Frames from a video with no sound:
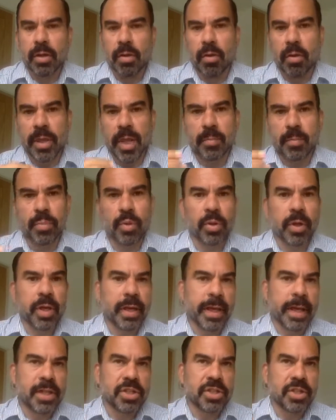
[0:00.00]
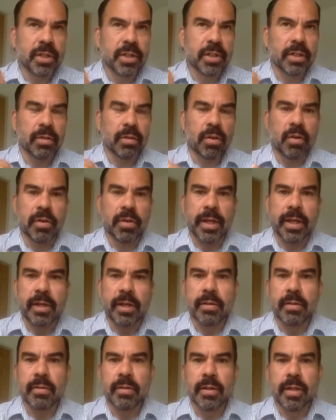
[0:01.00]
or their booking engine or
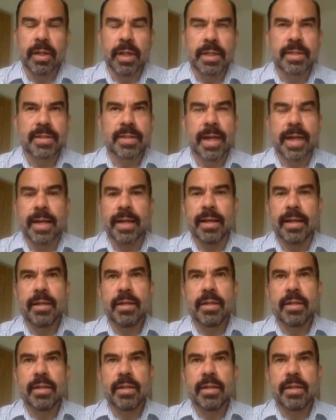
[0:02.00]
their, let's say,